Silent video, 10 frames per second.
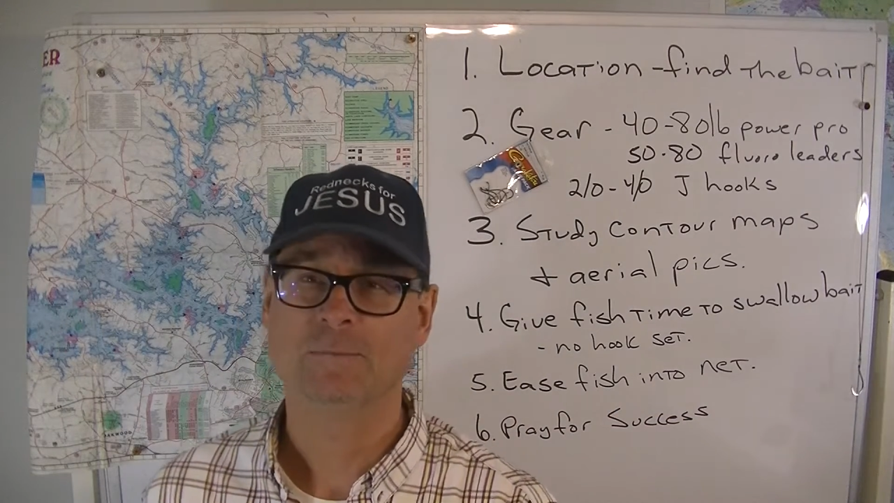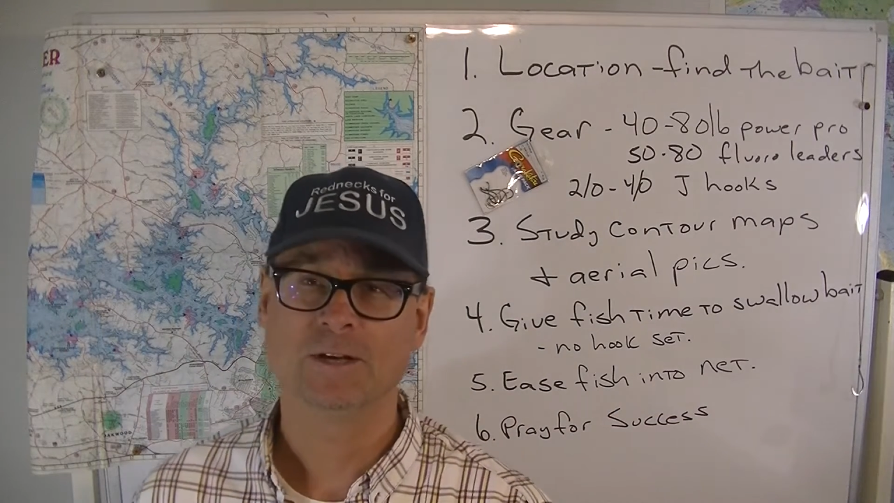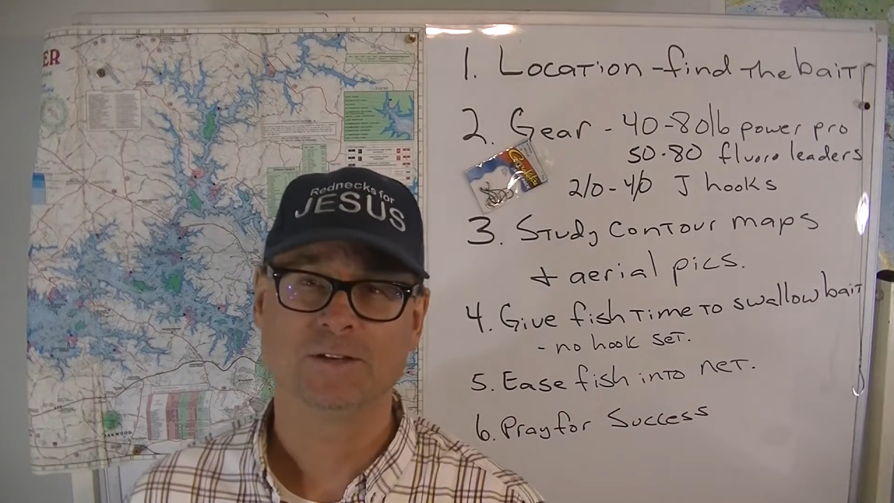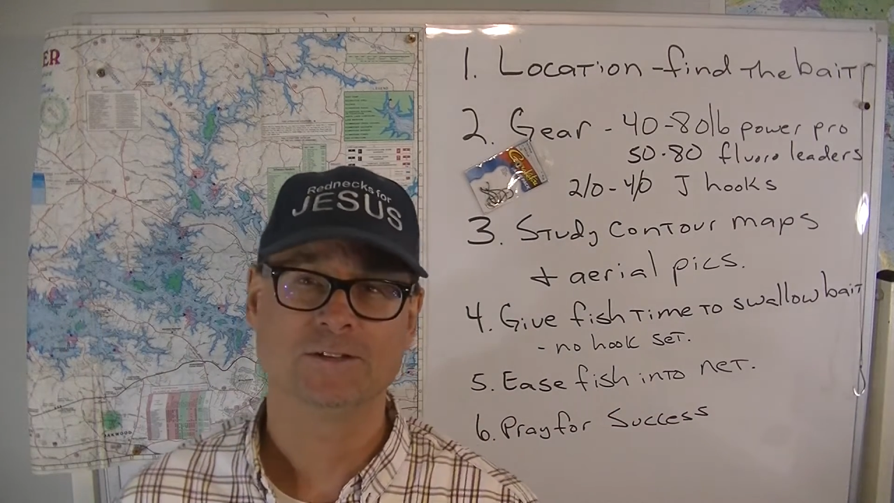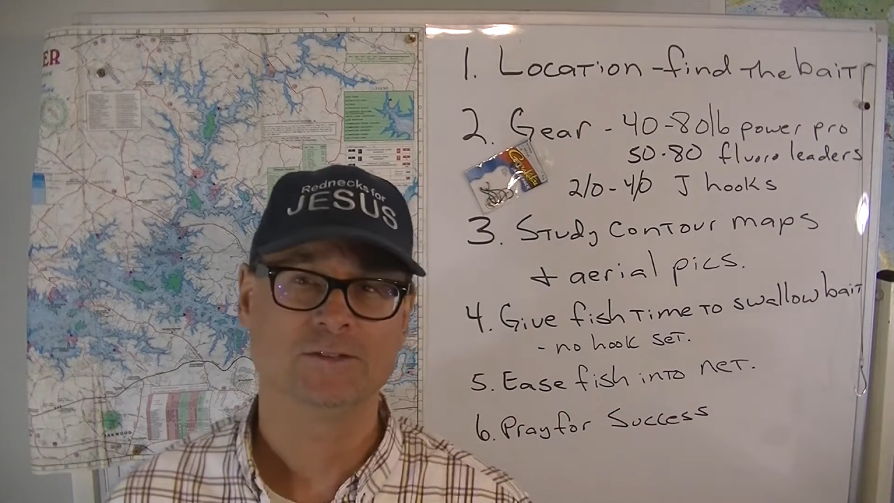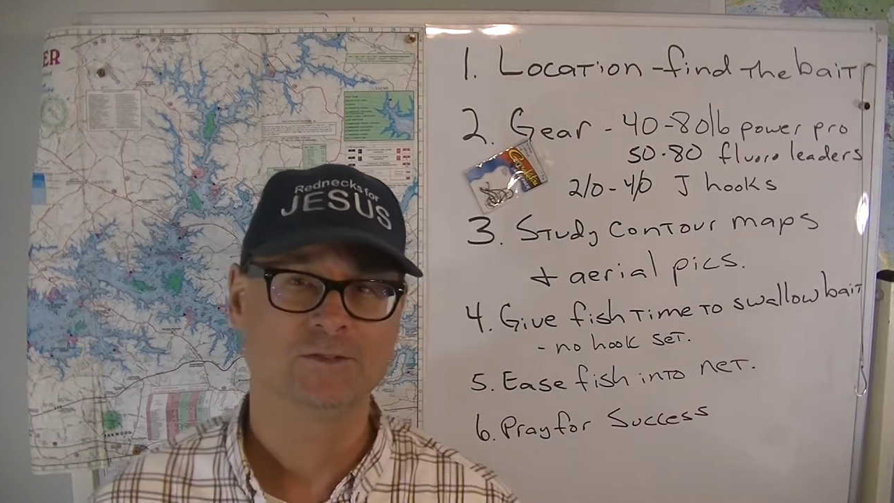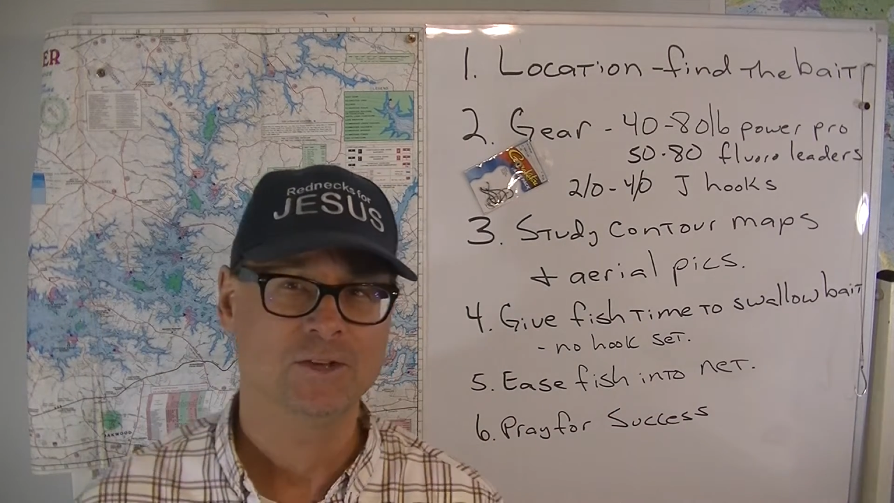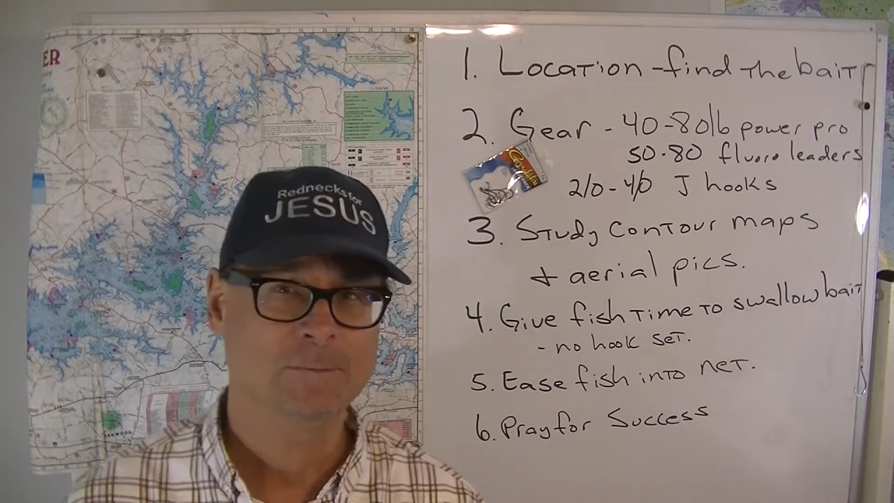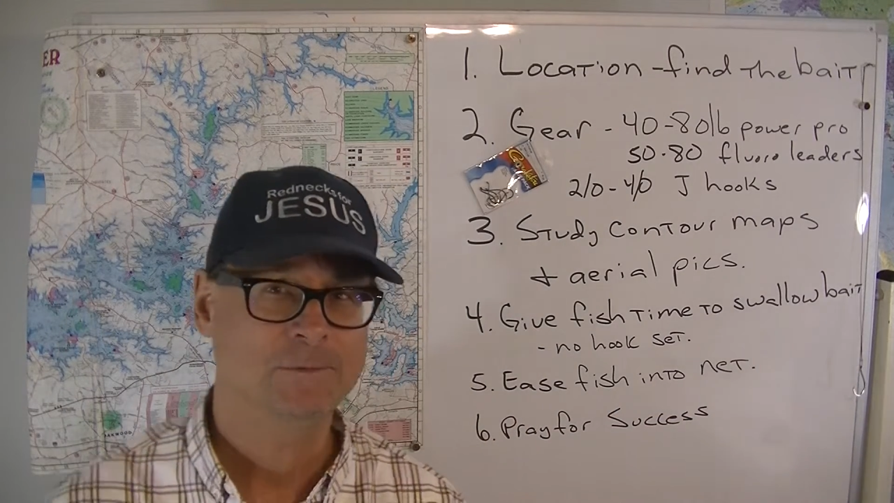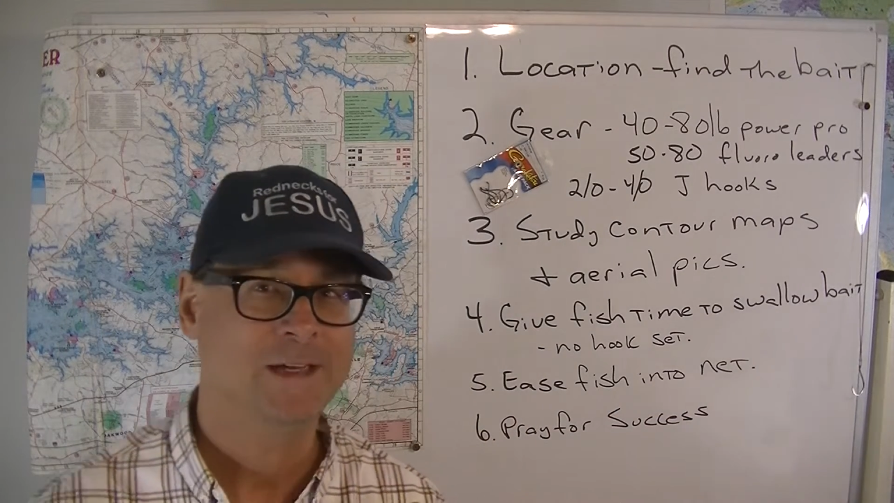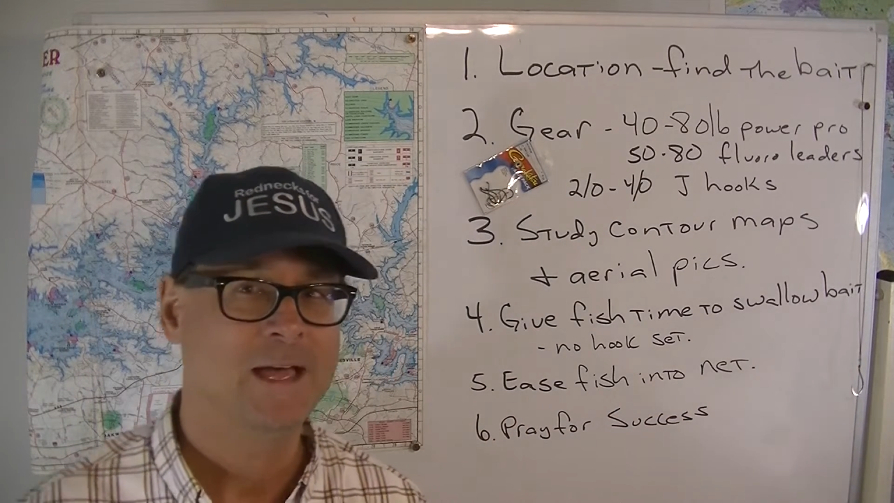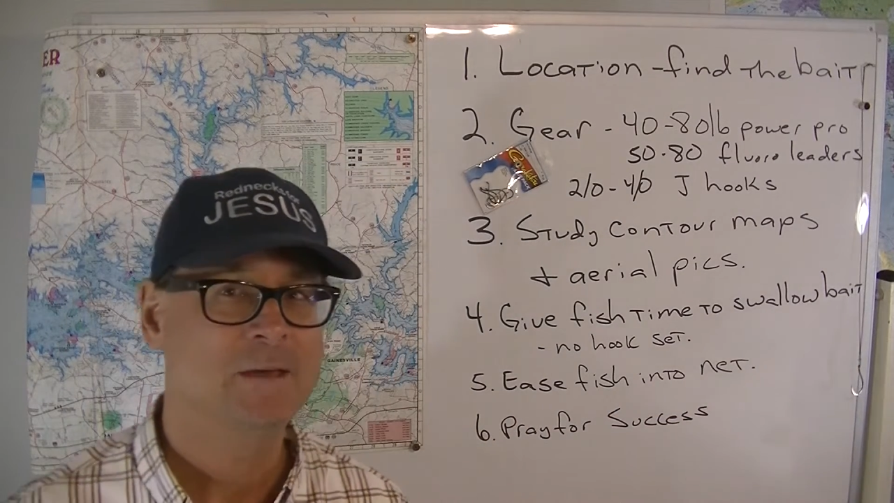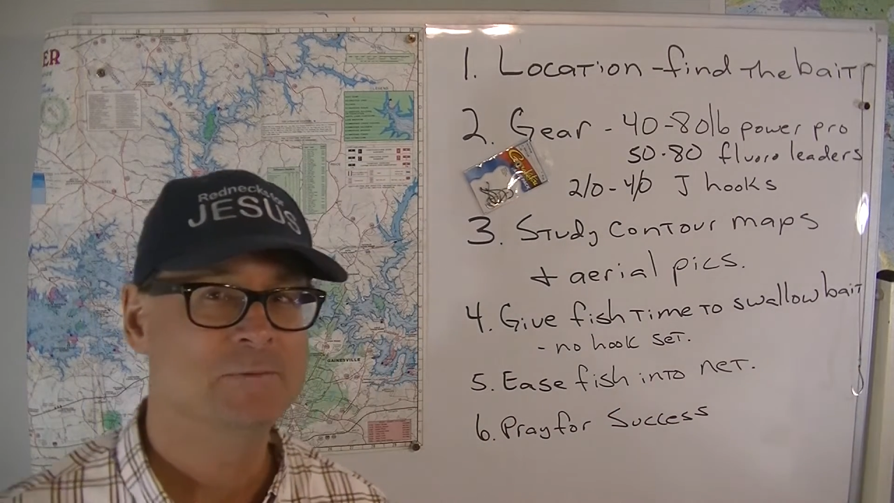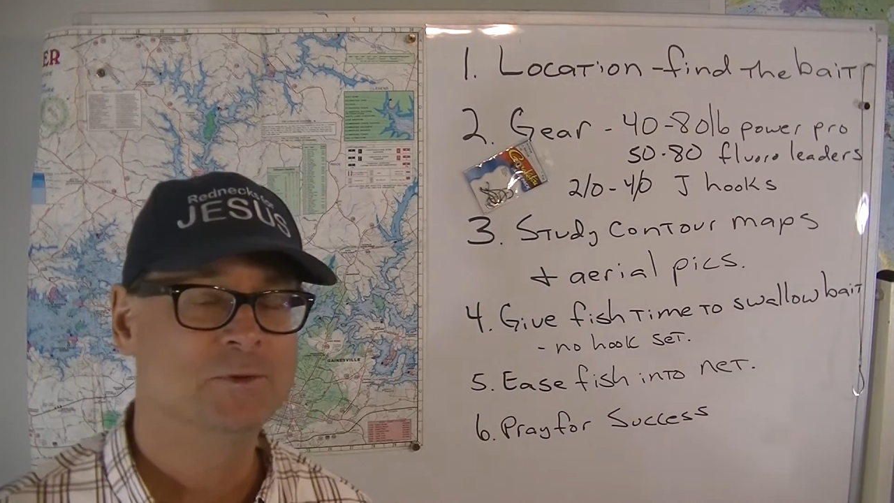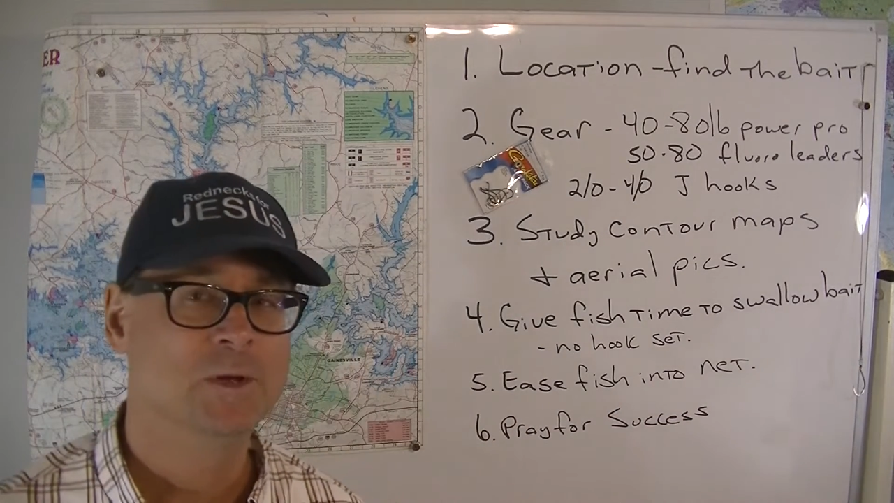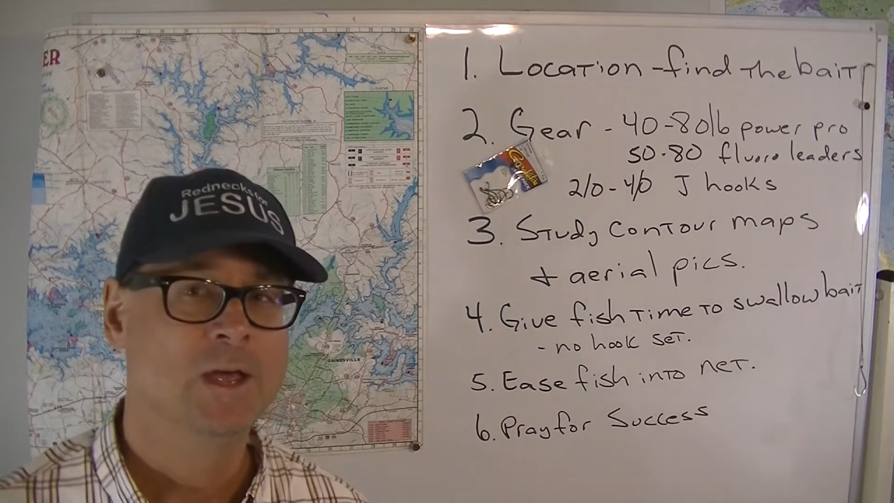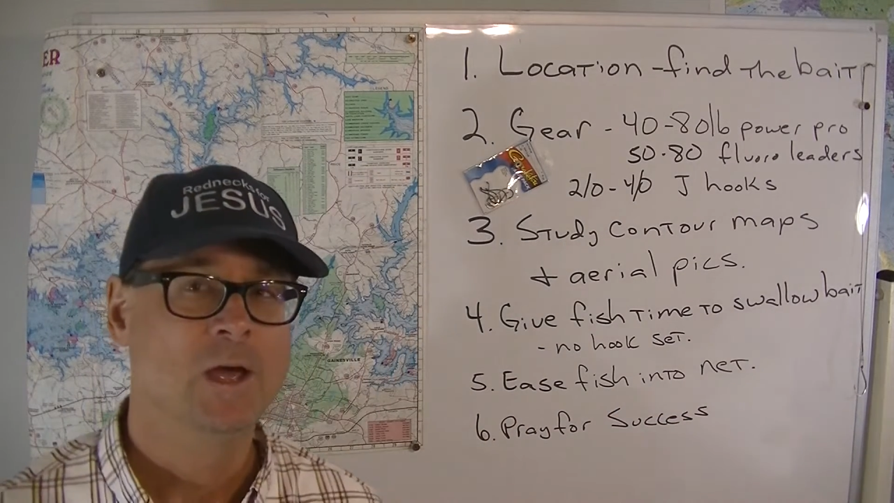because there's sometimes